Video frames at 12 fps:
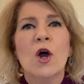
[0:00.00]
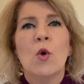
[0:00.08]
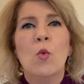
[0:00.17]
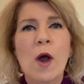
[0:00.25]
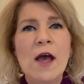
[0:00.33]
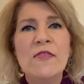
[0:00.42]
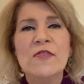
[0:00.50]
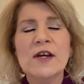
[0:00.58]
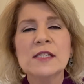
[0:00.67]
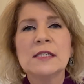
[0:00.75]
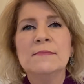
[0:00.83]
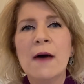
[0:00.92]
with
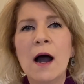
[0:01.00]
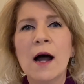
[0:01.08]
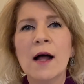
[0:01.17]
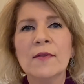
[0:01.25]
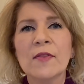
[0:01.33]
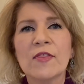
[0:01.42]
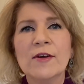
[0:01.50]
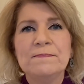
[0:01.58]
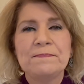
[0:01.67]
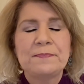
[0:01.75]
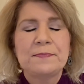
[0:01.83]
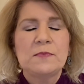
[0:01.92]
this month,
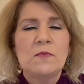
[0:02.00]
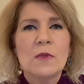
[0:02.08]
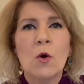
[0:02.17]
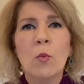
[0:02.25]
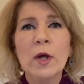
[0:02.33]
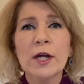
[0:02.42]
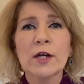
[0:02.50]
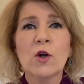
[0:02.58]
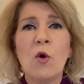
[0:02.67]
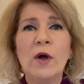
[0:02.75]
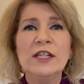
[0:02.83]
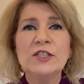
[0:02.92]
we're
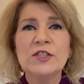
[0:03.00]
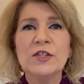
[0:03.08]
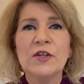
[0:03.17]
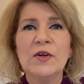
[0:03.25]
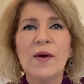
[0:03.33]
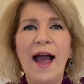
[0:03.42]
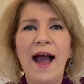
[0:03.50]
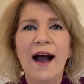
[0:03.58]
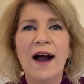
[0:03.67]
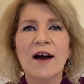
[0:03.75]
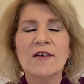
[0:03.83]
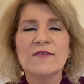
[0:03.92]
going to
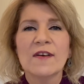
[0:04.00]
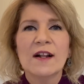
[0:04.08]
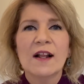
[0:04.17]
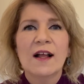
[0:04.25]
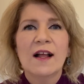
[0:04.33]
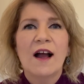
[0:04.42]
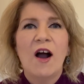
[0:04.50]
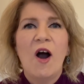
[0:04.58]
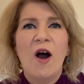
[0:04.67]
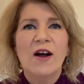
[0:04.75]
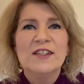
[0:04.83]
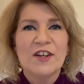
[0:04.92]
have
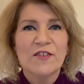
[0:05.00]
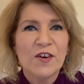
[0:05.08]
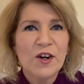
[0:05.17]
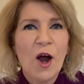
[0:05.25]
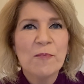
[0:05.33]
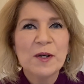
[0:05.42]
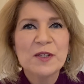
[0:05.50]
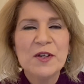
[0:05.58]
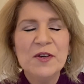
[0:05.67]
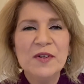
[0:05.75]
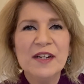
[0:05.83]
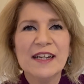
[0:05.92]
different
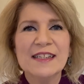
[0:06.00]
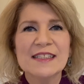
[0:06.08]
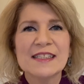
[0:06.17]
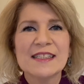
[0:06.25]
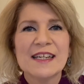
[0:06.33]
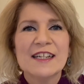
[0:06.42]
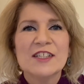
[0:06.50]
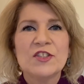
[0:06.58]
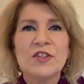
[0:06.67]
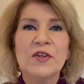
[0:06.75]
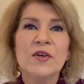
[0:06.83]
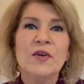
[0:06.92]
opportunities
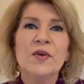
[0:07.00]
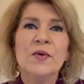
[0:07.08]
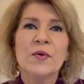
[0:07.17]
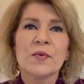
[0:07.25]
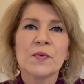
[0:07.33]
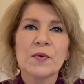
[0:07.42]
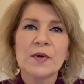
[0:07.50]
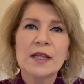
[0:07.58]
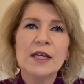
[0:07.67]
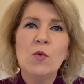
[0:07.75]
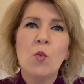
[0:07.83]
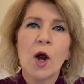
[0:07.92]
to
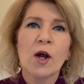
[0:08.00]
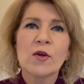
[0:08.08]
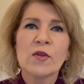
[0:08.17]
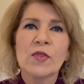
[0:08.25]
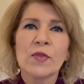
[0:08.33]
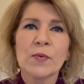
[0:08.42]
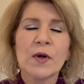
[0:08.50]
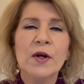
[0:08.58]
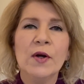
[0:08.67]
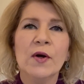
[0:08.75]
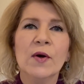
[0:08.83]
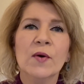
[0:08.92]
really work
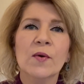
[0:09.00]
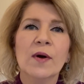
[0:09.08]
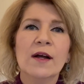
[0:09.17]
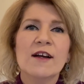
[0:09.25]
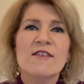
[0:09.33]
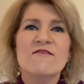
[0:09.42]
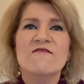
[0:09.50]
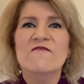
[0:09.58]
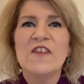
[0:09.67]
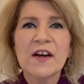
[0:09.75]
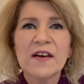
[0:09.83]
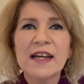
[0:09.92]
through
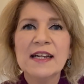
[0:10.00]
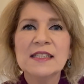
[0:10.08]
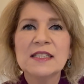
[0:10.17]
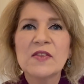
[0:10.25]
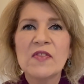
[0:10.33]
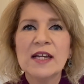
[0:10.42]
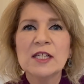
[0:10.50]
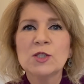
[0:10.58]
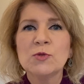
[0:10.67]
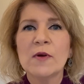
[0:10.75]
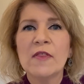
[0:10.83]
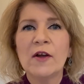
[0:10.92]
various
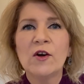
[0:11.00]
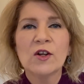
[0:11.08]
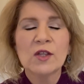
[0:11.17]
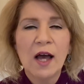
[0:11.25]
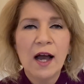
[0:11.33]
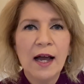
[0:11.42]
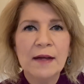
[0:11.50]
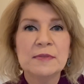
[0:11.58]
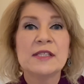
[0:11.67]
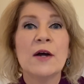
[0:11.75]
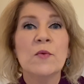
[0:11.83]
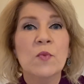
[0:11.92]
things within our
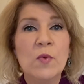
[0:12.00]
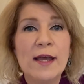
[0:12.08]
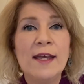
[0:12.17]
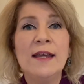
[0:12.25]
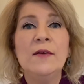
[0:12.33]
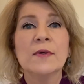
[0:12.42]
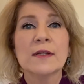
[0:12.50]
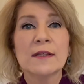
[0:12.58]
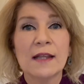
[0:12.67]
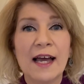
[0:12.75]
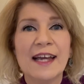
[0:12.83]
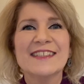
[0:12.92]
lives that we would
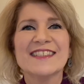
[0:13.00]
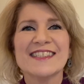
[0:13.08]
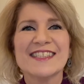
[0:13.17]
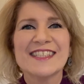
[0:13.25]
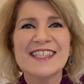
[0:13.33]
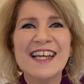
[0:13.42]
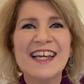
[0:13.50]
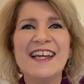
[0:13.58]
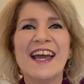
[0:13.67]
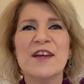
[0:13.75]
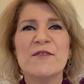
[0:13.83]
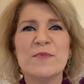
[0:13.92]
like to
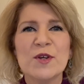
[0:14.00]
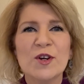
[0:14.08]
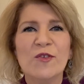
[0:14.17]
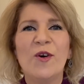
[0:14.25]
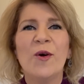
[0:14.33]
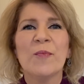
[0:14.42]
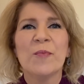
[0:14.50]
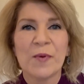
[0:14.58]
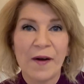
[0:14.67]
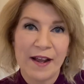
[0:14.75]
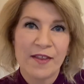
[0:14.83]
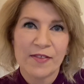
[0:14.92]
see a beautiful
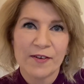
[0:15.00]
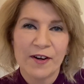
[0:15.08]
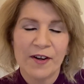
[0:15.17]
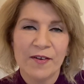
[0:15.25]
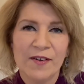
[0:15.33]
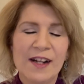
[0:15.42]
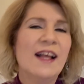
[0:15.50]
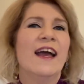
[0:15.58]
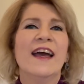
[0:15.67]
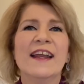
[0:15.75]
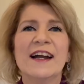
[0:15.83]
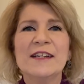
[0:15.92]
breakthrough.
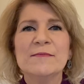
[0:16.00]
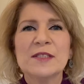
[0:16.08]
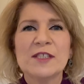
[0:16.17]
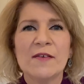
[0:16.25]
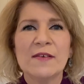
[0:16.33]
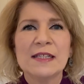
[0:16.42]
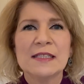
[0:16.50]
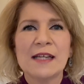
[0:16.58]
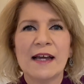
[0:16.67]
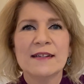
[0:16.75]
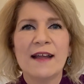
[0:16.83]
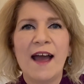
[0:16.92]
And I am so
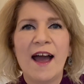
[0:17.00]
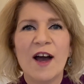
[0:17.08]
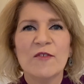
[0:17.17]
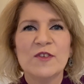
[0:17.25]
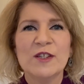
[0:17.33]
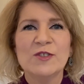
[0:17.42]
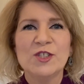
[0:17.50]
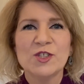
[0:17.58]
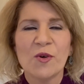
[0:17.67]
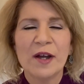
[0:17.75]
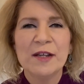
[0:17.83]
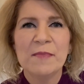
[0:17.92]
excited to have you
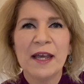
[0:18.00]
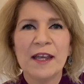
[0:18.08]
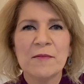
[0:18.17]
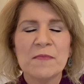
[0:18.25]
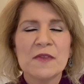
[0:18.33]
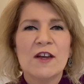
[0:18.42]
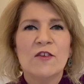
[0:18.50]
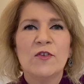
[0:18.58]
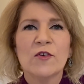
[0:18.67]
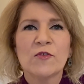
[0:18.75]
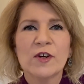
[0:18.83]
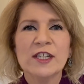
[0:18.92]
join me.
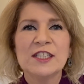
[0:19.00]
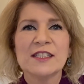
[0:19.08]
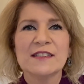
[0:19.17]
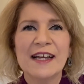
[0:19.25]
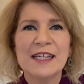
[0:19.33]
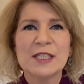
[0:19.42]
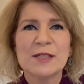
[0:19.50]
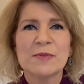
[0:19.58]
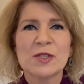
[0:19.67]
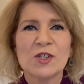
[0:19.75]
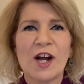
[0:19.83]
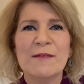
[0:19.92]
Feel free to like,
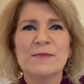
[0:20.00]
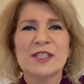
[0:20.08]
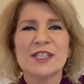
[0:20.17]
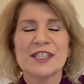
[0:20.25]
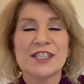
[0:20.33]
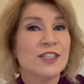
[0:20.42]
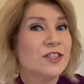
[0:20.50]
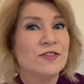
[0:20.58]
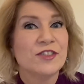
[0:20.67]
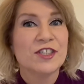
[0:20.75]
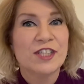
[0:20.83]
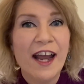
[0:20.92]
subscribe, to
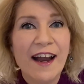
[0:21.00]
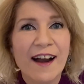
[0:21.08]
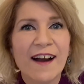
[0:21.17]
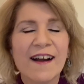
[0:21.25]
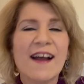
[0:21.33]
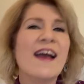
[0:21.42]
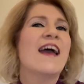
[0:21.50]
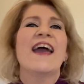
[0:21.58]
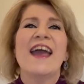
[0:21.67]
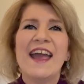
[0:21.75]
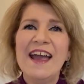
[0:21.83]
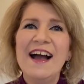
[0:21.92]
share,
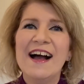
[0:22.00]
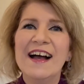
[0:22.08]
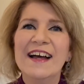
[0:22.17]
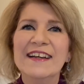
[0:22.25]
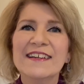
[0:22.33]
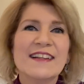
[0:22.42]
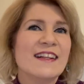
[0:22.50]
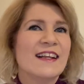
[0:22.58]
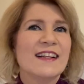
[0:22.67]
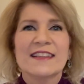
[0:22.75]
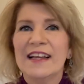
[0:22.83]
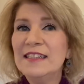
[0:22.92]
and
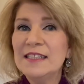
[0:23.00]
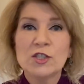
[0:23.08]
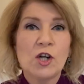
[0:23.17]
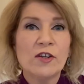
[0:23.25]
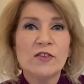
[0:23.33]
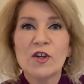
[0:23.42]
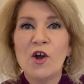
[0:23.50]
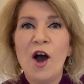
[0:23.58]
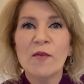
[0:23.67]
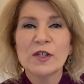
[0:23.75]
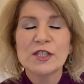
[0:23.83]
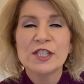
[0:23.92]
let's start the
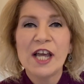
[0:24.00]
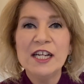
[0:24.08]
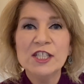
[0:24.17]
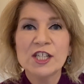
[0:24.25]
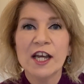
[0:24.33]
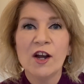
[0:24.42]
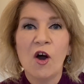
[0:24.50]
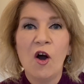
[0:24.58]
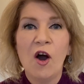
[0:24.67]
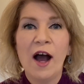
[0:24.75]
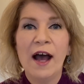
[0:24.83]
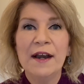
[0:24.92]
conversation
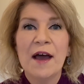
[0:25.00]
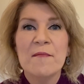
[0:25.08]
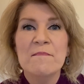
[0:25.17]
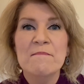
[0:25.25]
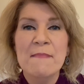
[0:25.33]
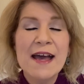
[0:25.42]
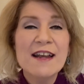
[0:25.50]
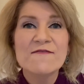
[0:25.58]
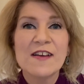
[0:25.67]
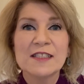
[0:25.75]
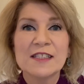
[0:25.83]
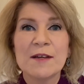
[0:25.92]
on
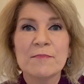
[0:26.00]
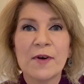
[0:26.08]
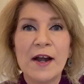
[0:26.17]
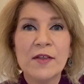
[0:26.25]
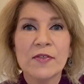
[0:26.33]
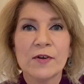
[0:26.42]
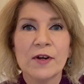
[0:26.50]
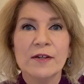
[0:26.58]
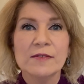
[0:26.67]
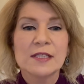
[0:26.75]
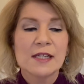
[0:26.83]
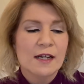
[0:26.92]
manifesting
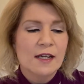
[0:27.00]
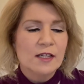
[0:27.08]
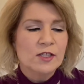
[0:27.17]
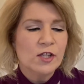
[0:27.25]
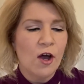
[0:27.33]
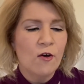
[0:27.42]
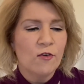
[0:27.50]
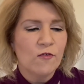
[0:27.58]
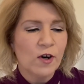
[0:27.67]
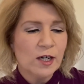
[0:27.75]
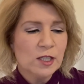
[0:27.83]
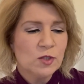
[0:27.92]
breakthroughs. So
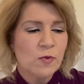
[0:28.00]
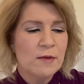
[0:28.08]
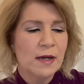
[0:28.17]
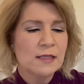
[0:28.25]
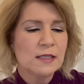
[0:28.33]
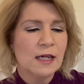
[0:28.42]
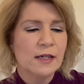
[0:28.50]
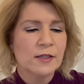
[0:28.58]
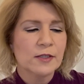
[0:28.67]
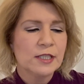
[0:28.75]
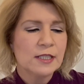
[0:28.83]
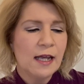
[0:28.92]
first we must
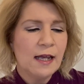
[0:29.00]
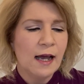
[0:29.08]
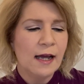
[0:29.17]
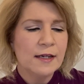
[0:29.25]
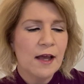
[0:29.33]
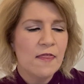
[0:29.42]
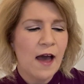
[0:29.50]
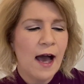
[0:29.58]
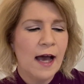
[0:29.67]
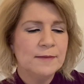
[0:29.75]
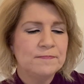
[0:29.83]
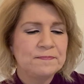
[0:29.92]
understand
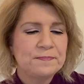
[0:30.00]
that